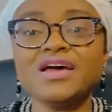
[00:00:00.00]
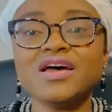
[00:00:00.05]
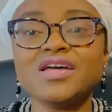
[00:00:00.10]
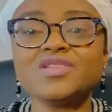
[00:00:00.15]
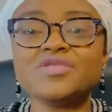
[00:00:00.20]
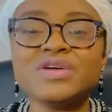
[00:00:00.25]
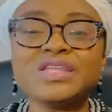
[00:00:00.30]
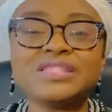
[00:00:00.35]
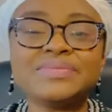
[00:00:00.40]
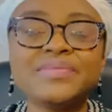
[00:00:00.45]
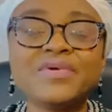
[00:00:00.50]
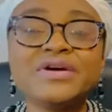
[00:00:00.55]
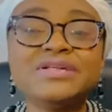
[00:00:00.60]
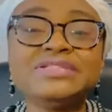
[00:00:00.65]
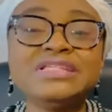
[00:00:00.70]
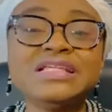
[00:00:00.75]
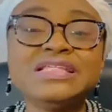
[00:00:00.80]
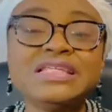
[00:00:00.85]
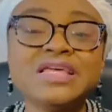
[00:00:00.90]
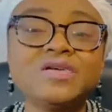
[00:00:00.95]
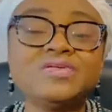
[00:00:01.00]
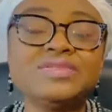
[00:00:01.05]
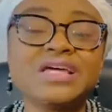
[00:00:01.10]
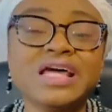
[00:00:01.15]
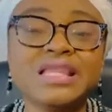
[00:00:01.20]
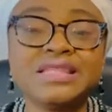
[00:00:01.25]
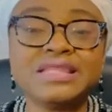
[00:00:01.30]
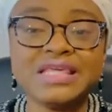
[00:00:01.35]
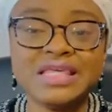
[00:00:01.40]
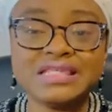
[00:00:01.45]
So it's more detailed
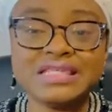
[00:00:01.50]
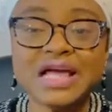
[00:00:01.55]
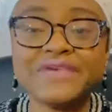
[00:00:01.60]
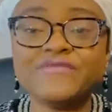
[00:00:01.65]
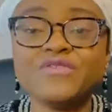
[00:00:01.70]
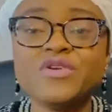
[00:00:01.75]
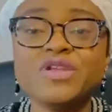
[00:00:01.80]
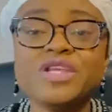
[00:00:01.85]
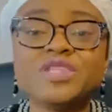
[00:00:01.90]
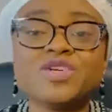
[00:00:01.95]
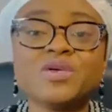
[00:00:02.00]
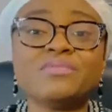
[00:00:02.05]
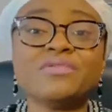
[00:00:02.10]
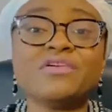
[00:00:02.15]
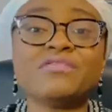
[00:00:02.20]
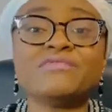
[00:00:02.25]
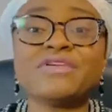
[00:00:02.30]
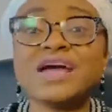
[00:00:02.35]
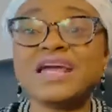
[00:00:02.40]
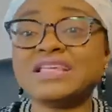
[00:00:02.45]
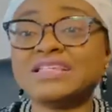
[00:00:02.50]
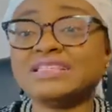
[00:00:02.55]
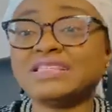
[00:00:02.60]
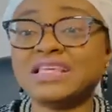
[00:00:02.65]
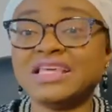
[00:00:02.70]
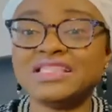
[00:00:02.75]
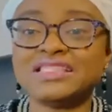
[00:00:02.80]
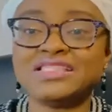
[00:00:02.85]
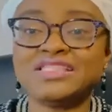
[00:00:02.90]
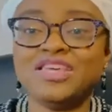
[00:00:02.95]
than this. I've only summarized
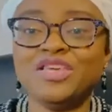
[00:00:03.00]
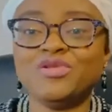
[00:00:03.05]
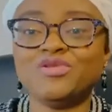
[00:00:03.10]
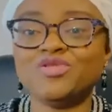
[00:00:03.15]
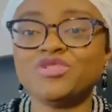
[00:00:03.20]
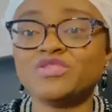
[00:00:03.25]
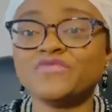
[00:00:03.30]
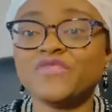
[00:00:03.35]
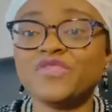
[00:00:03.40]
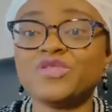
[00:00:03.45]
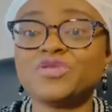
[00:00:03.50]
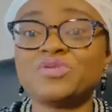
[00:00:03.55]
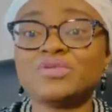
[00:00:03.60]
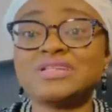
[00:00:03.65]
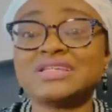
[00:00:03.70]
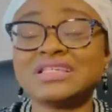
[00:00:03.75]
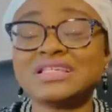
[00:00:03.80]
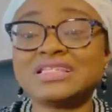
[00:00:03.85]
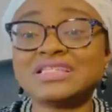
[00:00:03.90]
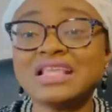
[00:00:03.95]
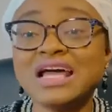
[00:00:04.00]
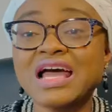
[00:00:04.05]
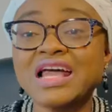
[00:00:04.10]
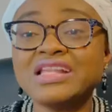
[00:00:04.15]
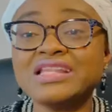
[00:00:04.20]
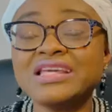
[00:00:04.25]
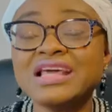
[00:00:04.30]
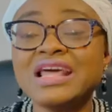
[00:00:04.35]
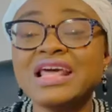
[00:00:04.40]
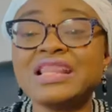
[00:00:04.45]
it, just for you to
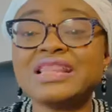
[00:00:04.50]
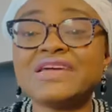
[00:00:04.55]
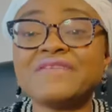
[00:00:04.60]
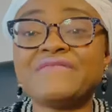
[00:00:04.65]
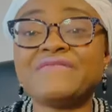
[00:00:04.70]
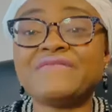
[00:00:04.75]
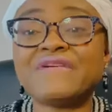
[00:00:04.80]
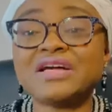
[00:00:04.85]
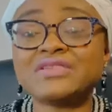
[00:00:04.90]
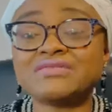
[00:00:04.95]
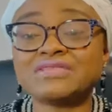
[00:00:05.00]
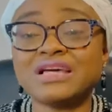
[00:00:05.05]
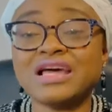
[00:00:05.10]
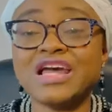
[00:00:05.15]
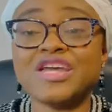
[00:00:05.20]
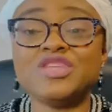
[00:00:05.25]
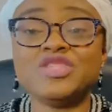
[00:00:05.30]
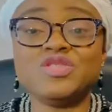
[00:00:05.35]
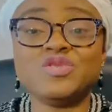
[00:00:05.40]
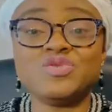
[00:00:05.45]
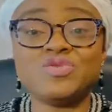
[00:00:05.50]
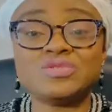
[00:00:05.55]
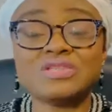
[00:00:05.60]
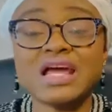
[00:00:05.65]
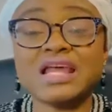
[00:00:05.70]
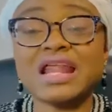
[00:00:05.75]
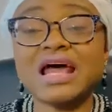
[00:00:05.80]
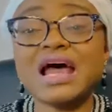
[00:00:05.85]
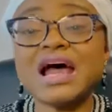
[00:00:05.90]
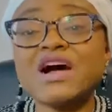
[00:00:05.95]
understand the factors that are used
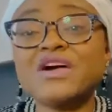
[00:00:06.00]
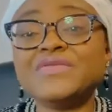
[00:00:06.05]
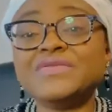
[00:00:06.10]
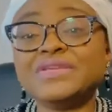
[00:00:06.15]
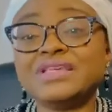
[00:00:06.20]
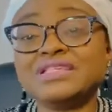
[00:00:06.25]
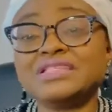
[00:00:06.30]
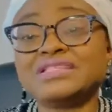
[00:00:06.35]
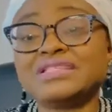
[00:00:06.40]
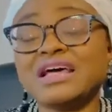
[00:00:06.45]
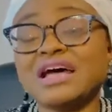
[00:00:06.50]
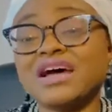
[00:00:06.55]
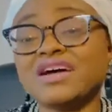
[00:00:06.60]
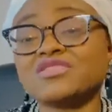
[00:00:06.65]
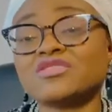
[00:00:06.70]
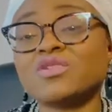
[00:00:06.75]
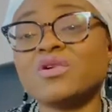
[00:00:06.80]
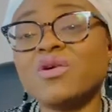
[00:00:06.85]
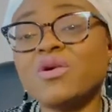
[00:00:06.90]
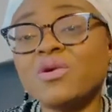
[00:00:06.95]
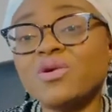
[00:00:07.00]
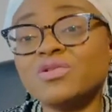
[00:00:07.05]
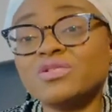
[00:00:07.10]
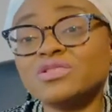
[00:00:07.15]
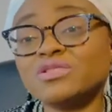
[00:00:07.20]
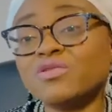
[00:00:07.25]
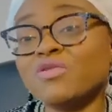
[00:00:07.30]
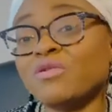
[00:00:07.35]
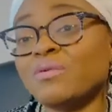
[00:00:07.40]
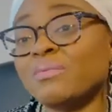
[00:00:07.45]
and how these
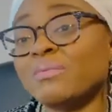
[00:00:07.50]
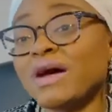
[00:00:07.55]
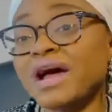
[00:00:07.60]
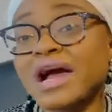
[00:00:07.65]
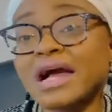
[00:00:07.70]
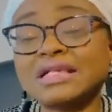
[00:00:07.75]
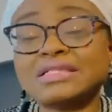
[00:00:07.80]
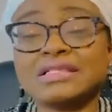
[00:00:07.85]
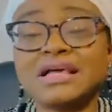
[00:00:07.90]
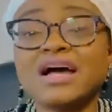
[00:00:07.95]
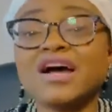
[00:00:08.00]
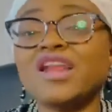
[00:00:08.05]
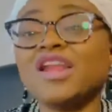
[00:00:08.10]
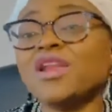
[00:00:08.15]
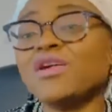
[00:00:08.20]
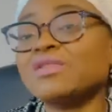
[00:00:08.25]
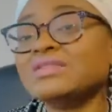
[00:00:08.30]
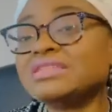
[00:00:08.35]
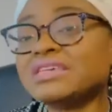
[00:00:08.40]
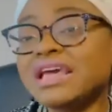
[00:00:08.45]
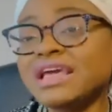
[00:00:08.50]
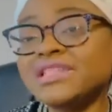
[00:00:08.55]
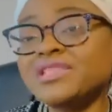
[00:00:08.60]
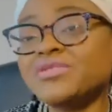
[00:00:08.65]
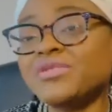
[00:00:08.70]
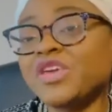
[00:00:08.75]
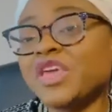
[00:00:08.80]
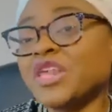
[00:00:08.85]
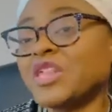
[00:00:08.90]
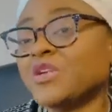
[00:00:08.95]
scores or marks are allotted
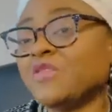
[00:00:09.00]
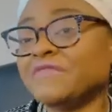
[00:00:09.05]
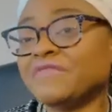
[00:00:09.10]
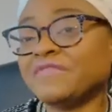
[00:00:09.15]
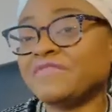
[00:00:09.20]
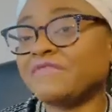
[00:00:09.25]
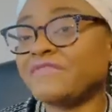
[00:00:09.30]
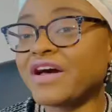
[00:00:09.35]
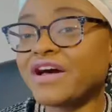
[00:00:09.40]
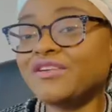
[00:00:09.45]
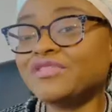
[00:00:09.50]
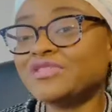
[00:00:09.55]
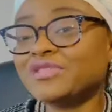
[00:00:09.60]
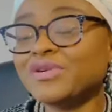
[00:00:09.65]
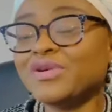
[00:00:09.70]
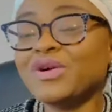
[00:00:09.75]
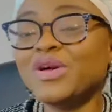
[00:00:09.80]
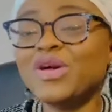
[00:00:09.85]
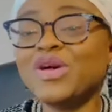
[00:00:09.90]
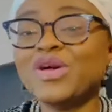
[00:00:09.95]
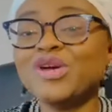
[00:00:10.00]
to each of the factor.